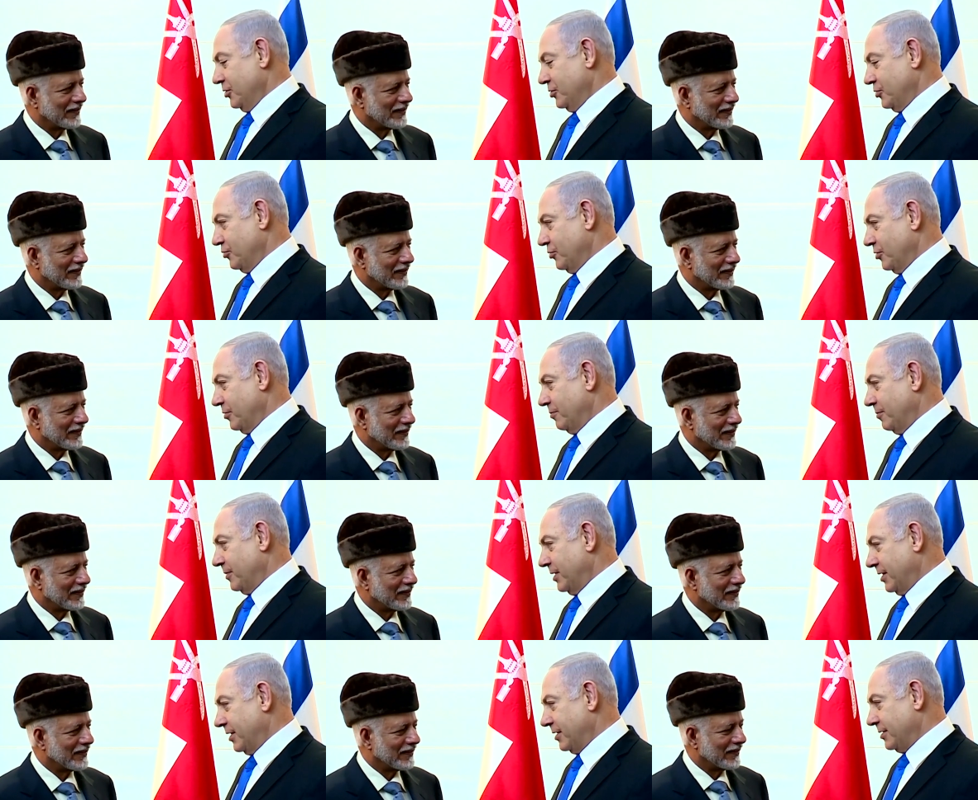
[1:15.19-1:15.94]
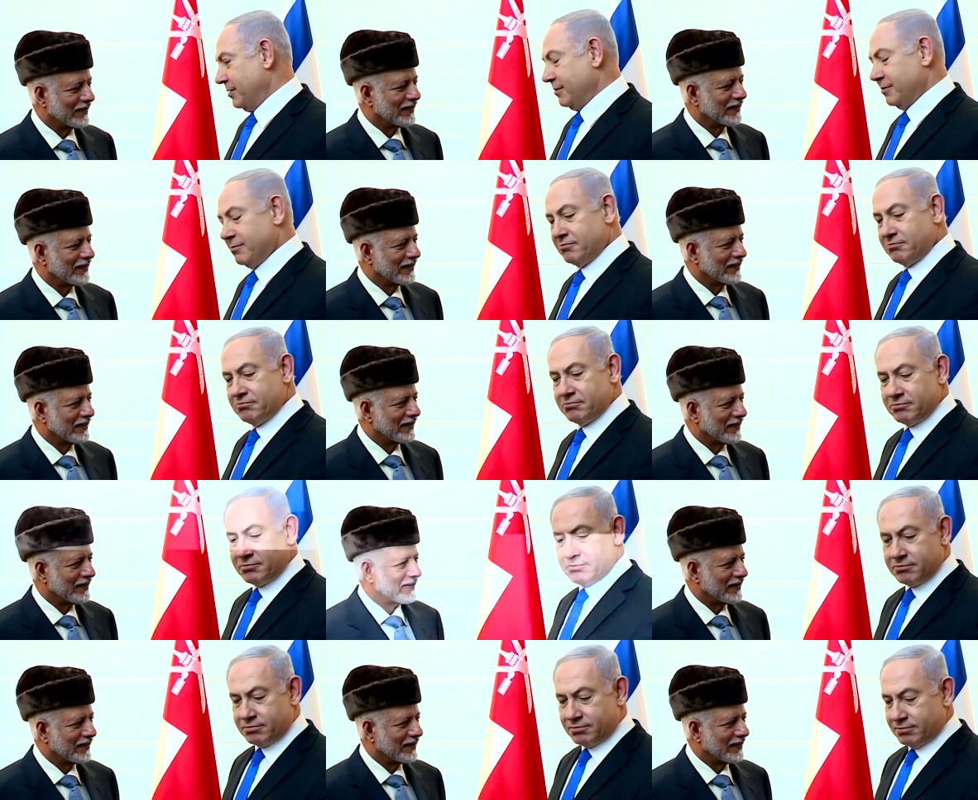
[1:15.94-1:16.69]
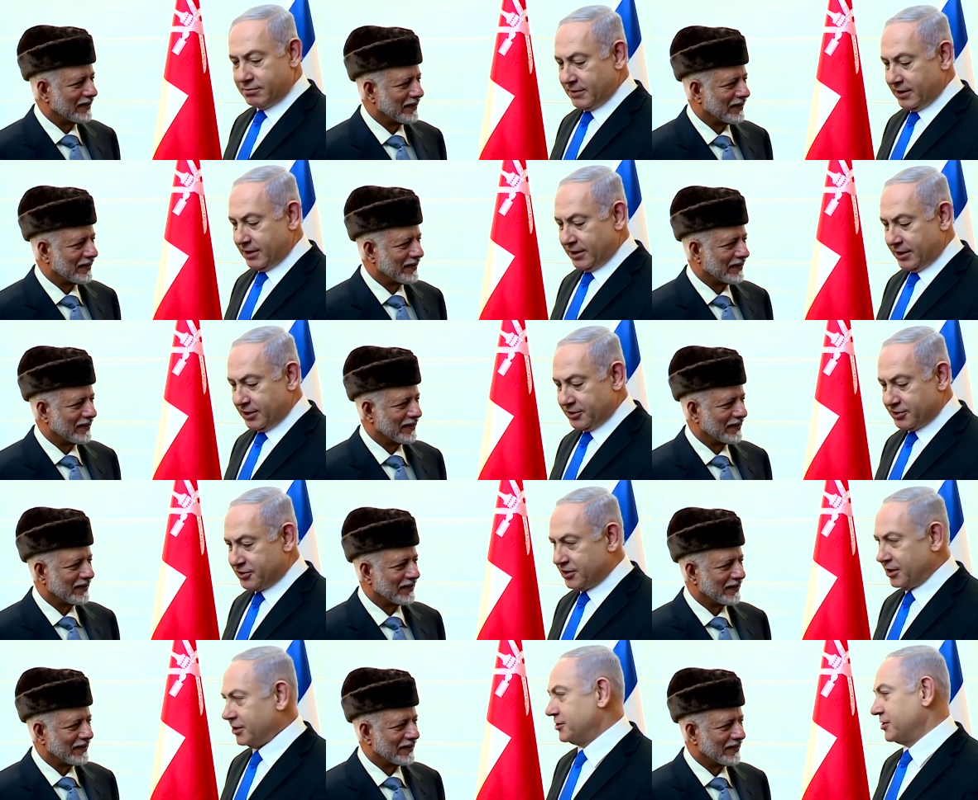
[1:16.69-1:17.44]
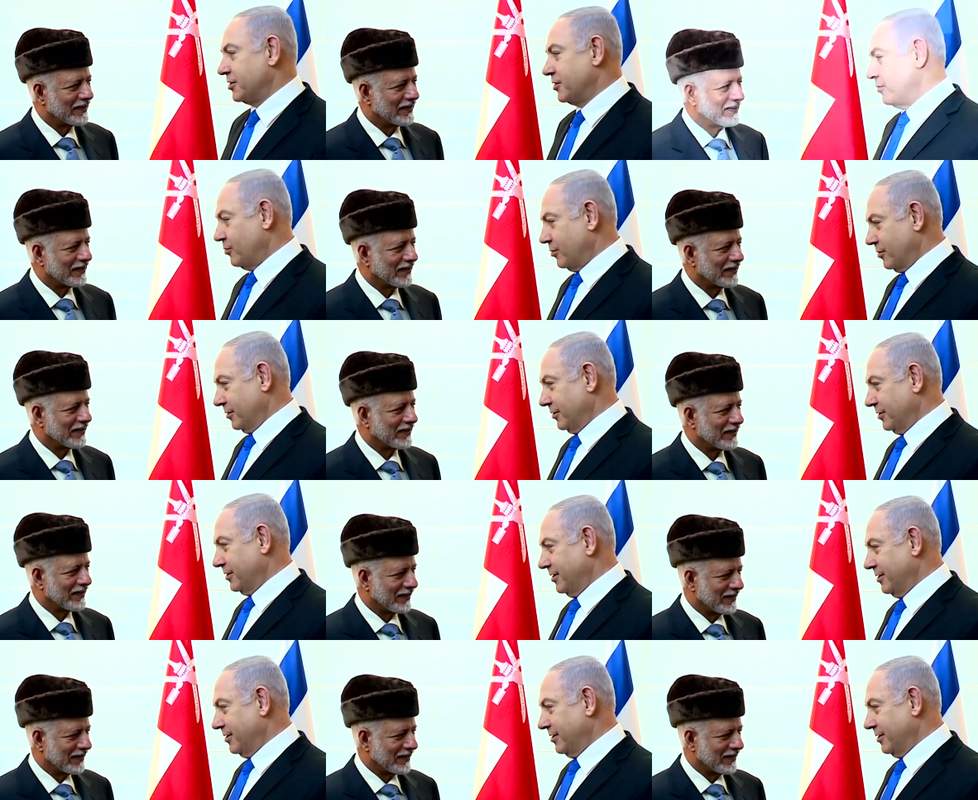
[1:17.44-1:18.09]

Speaker 1: to Oman is changing the world.